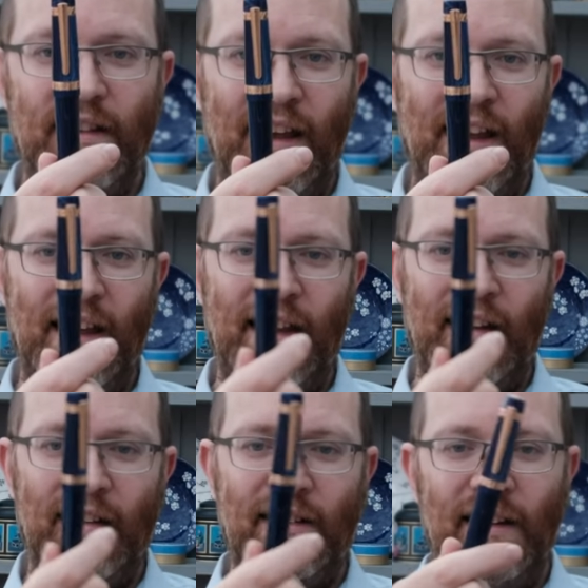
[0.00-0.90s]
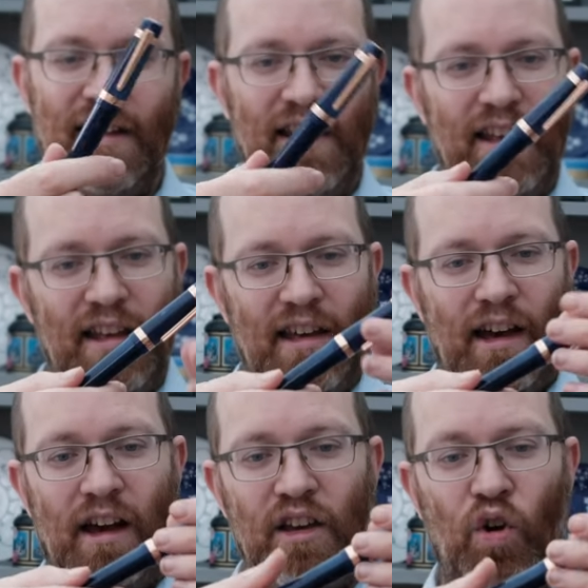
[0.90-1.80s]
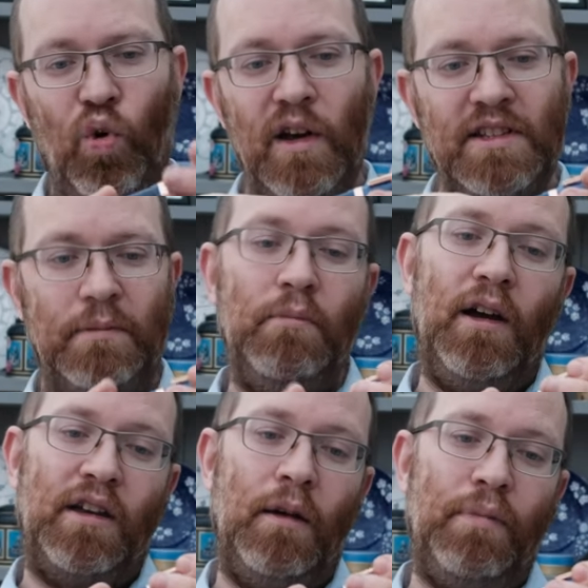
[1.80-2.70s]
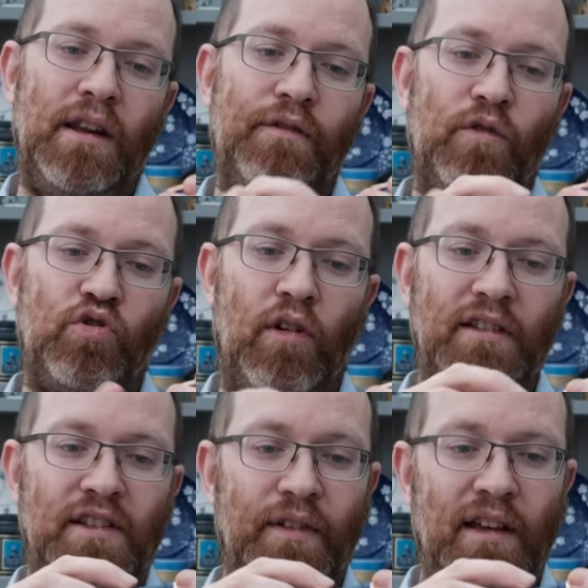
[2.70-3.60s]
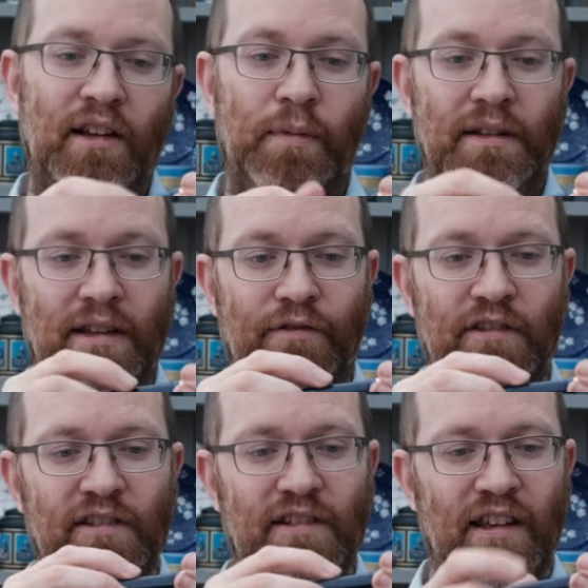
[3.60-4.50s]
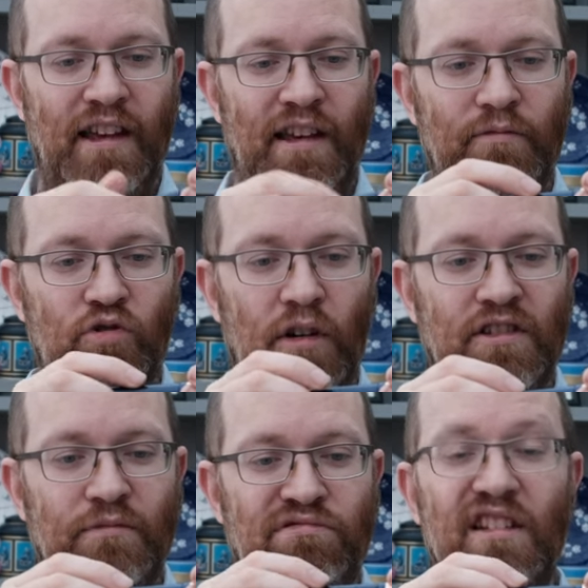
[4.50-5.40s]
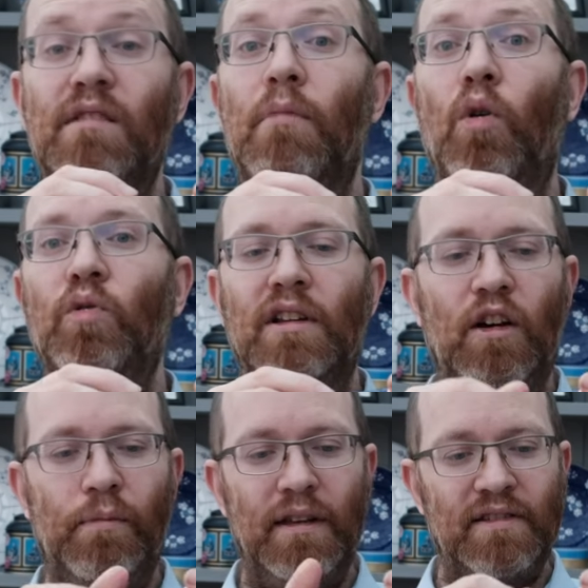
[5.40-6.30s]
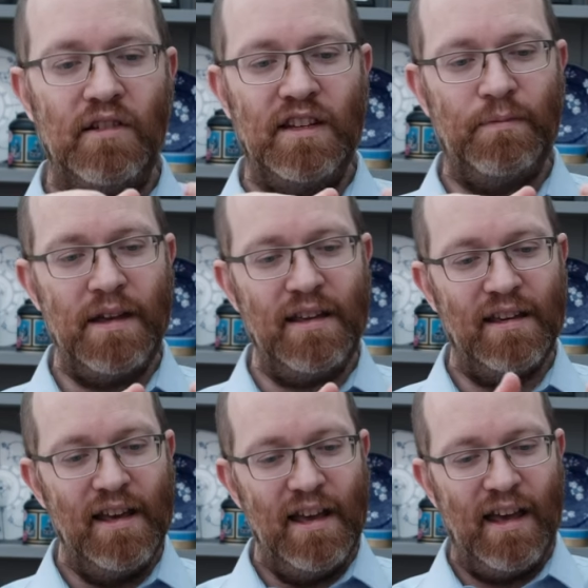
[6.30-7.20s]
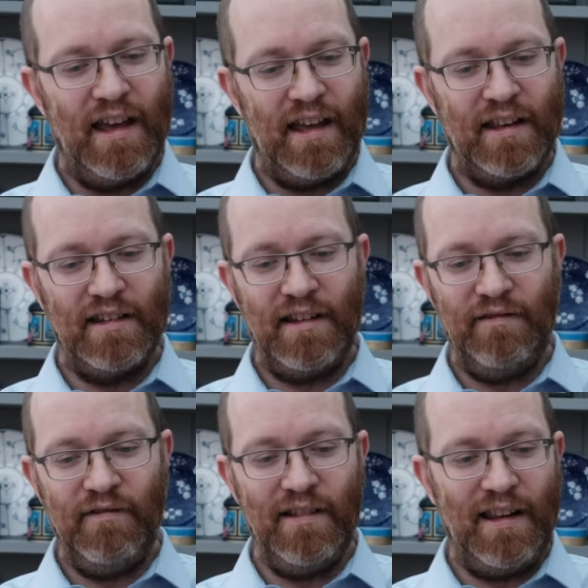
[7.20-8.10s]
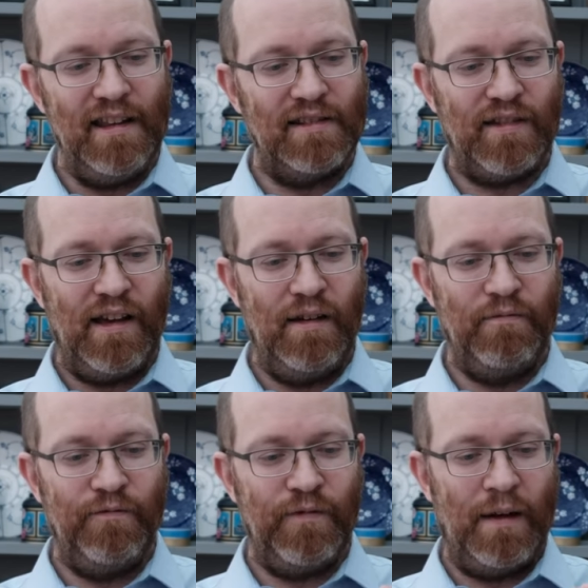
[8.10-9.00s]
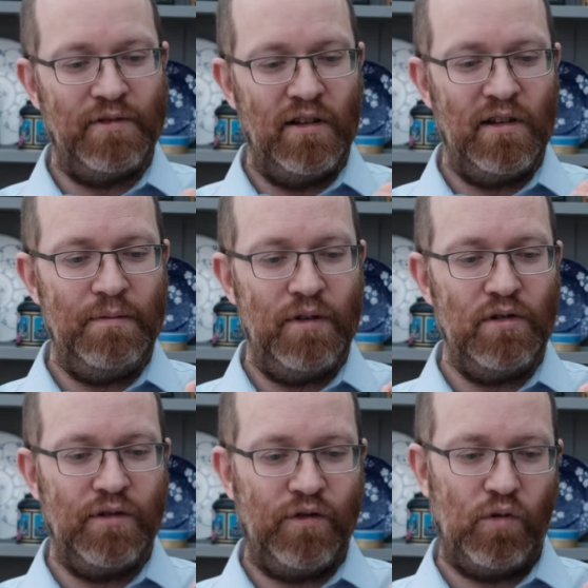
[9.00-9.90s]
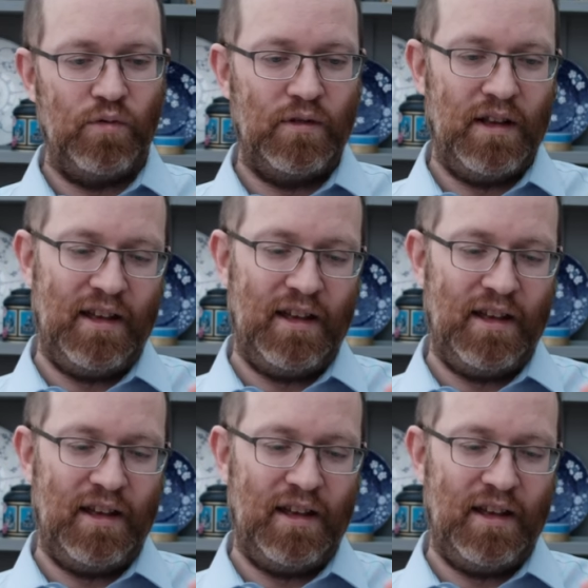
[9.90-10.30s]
And I always admire a company for trying something a little bit different, trying to break the mold a little bit, so to speak. And it really is absolutely beautiful.